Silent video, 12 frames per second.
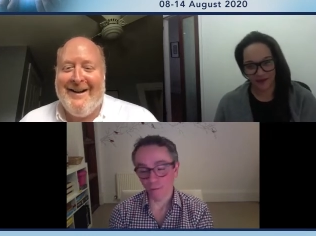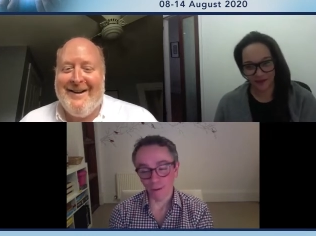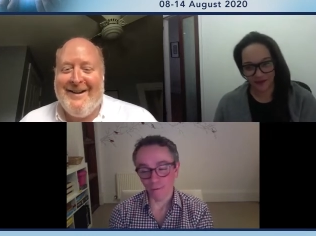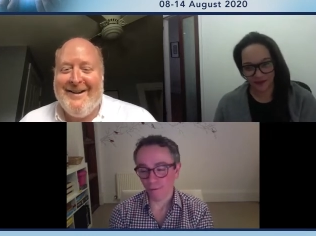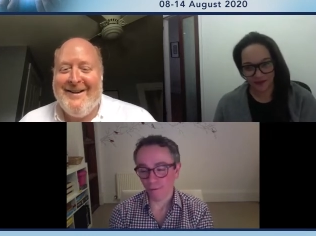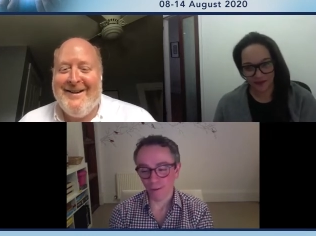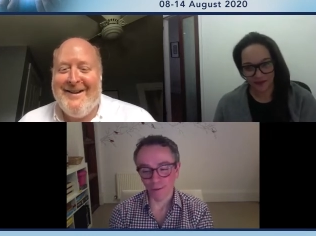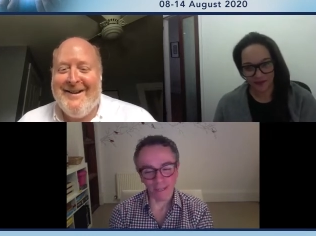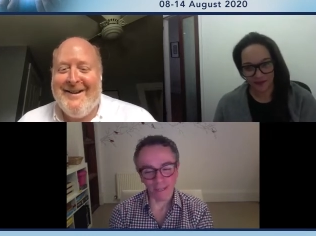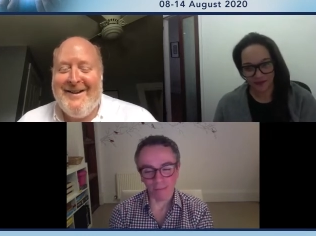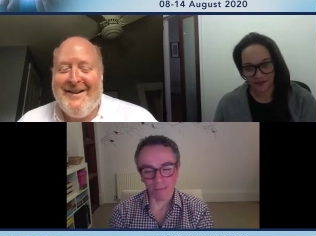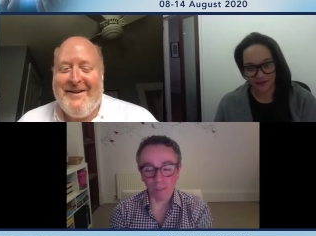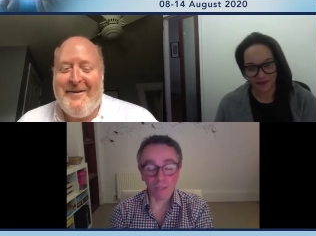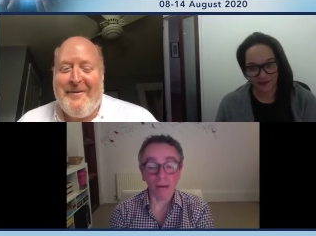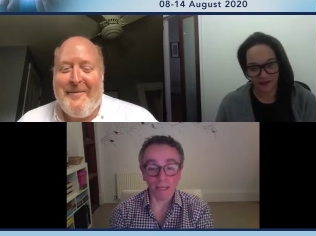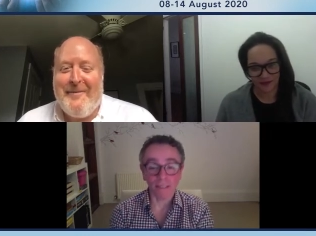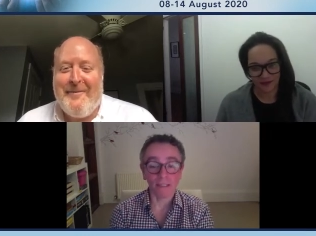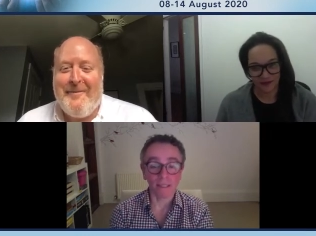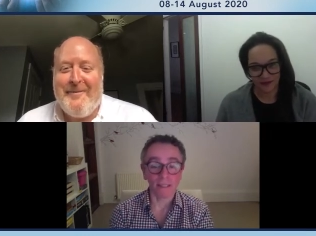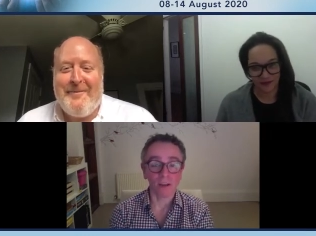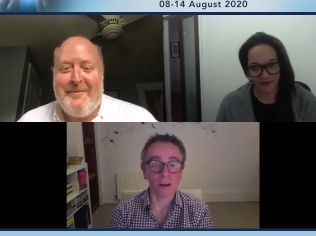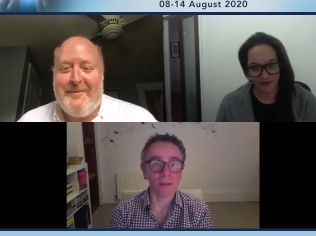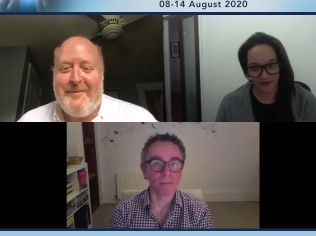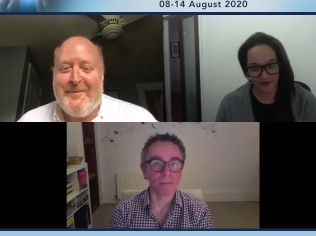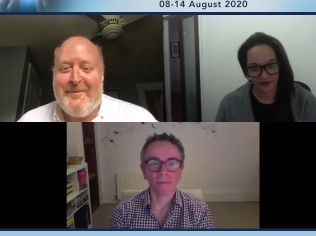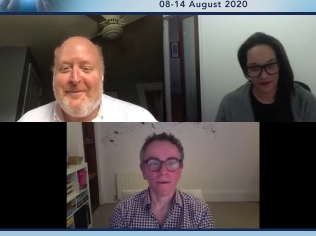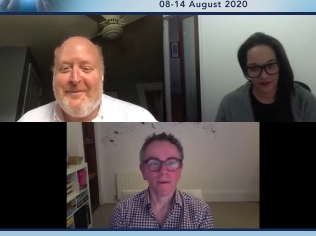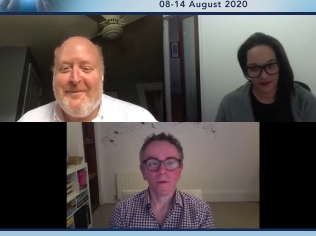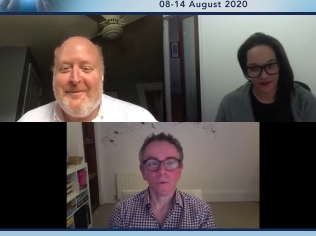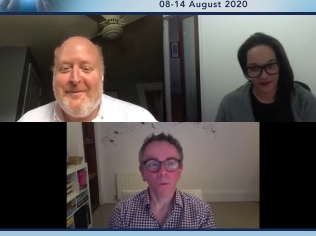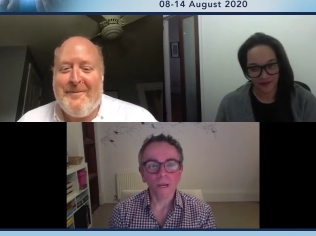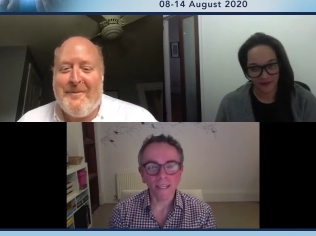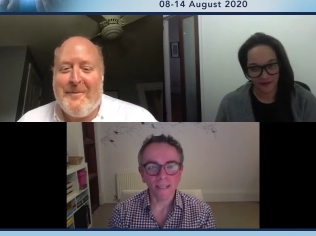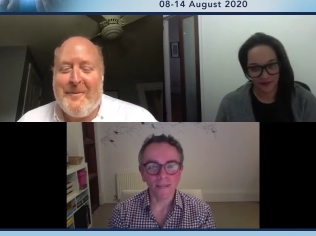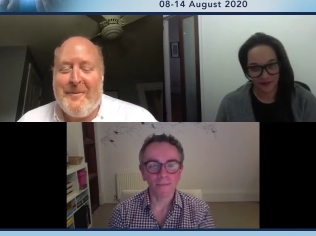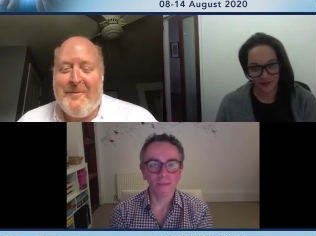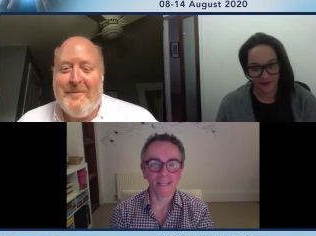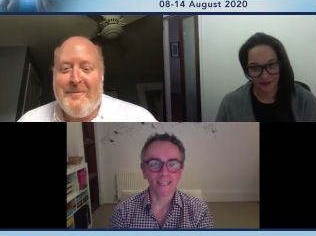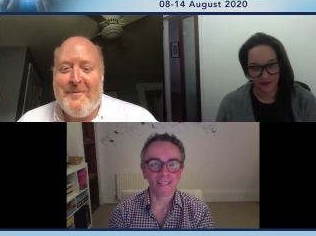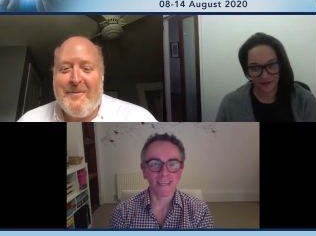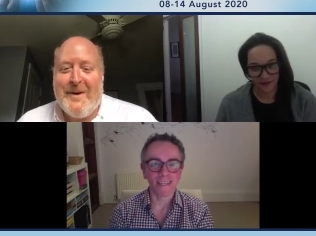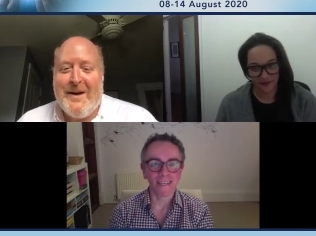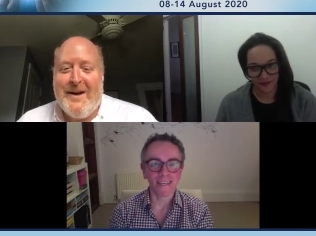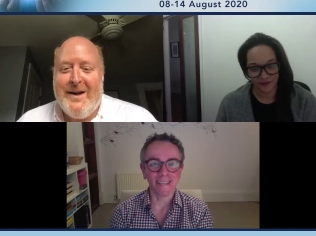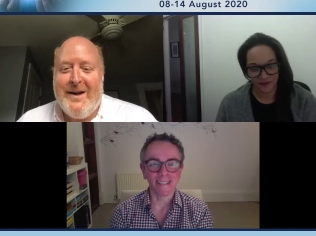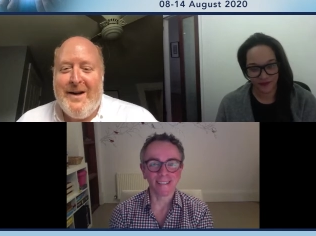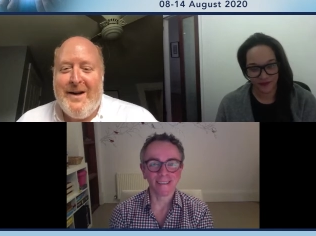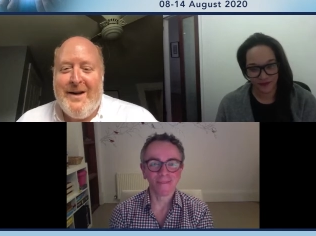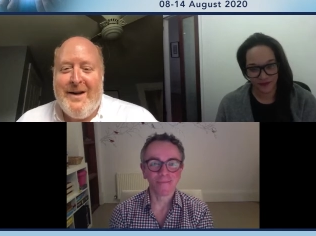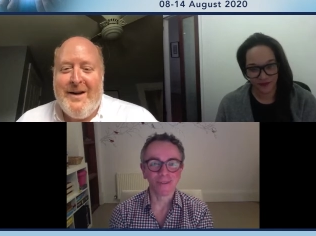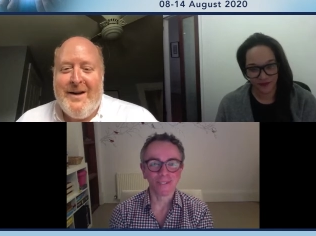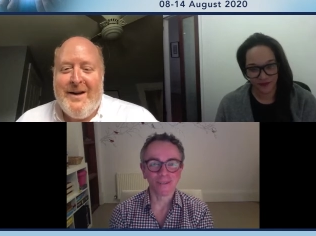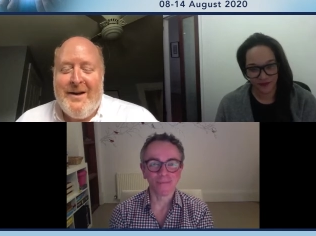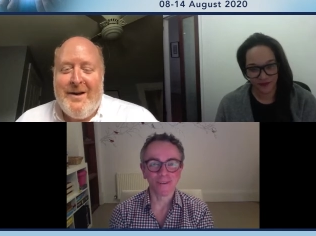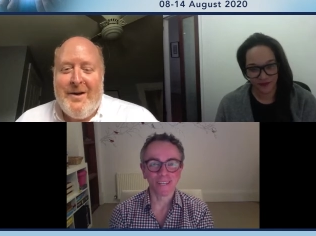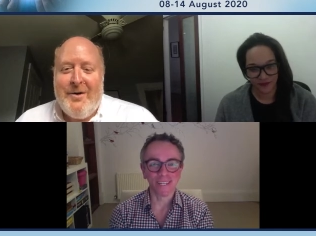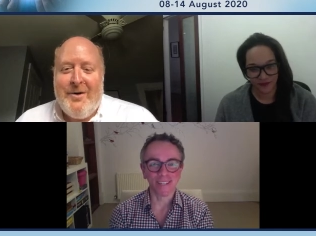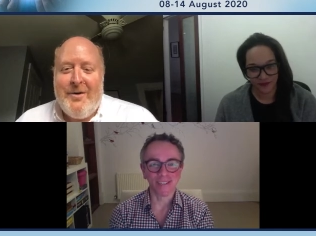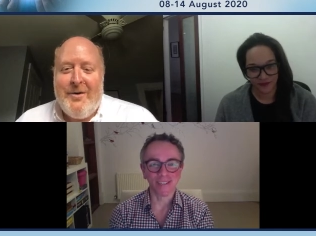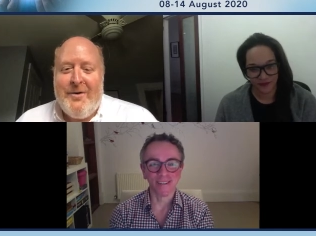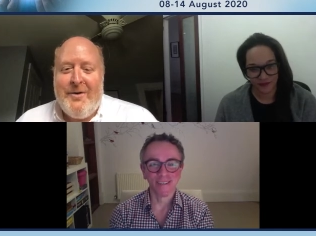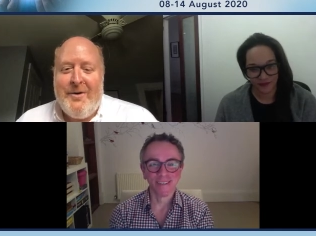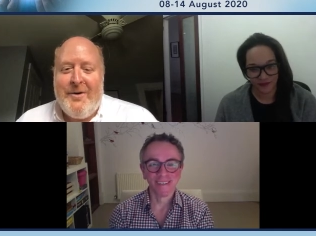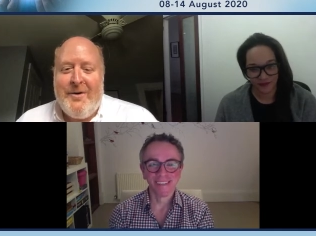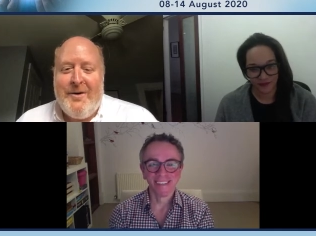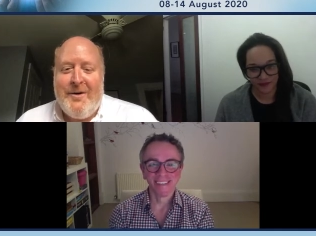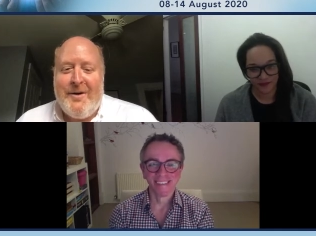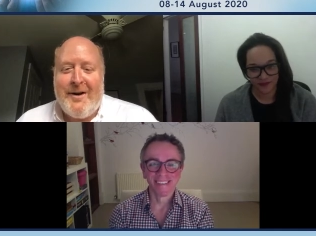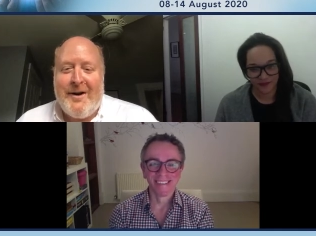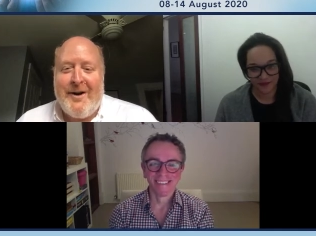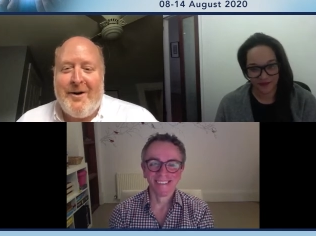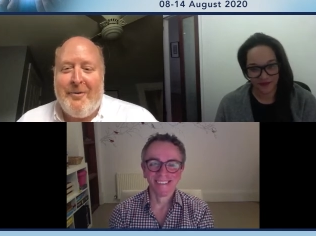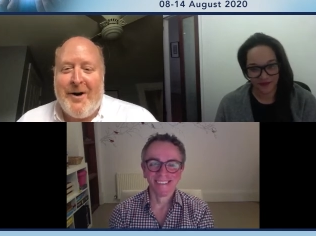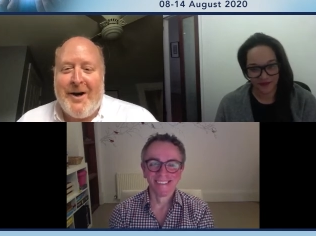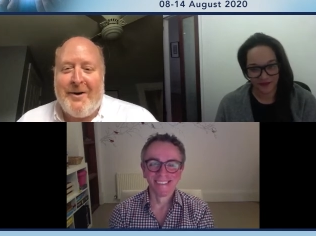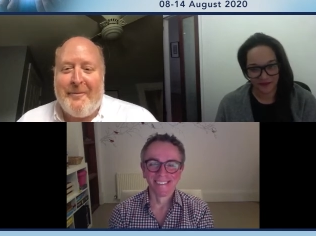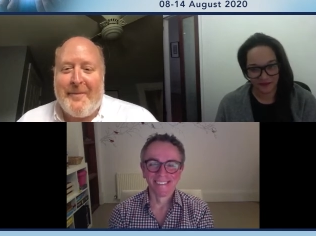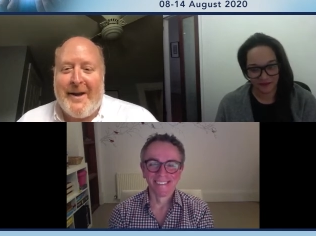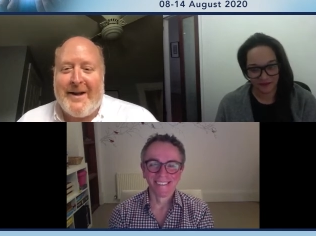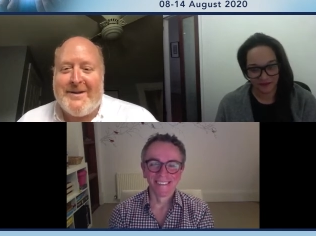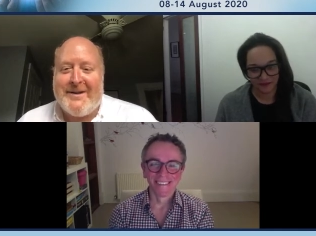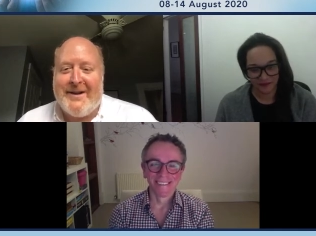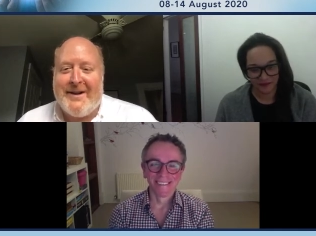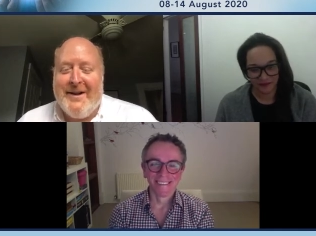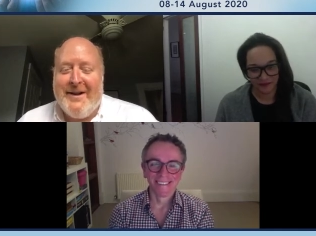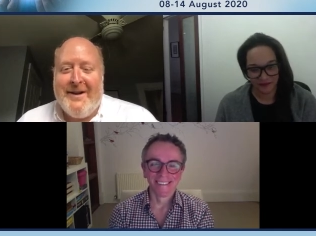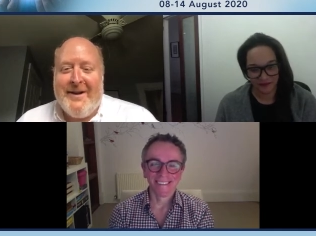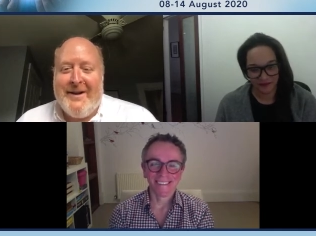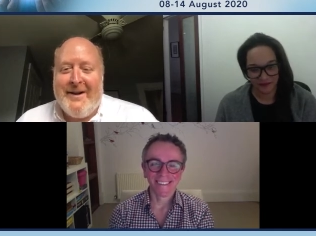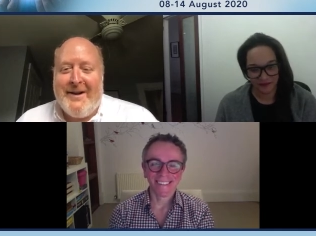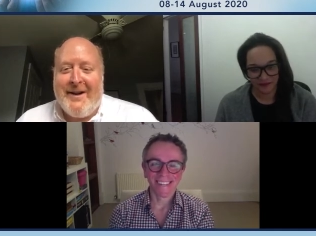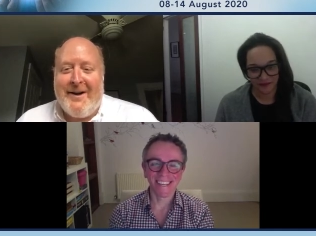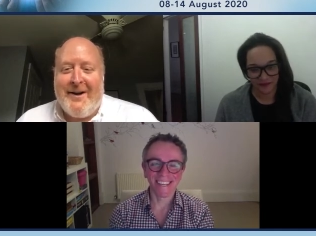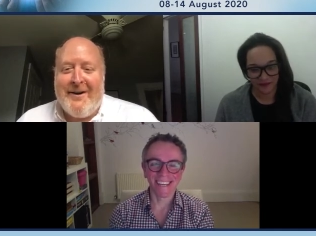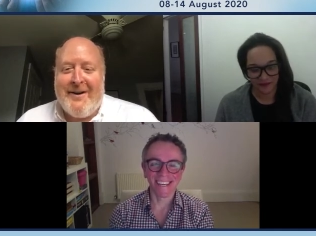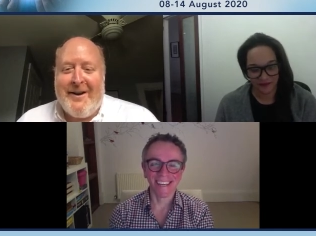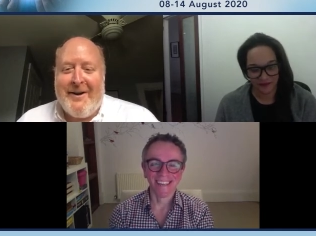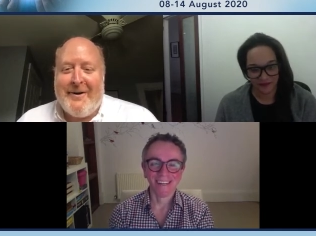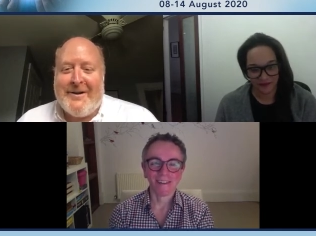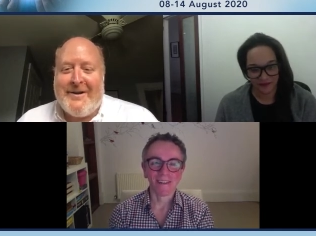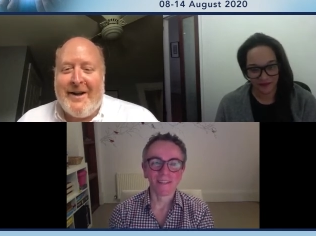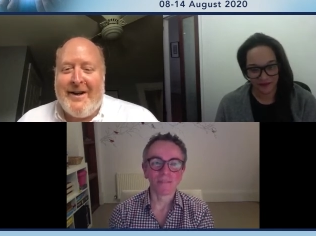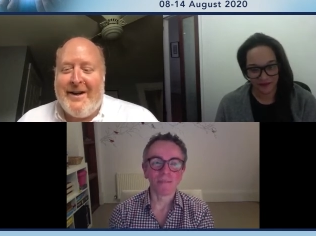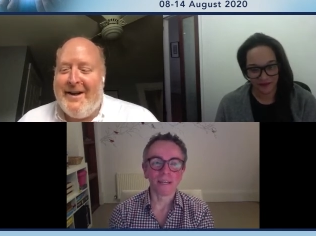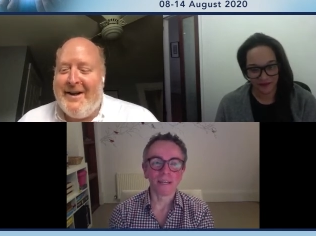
Speaker 1: field, which makes it exciting, but where's it going to be in ten years? What's your prediction?
Speaker 2: Oh, wow. That's... You know, they always say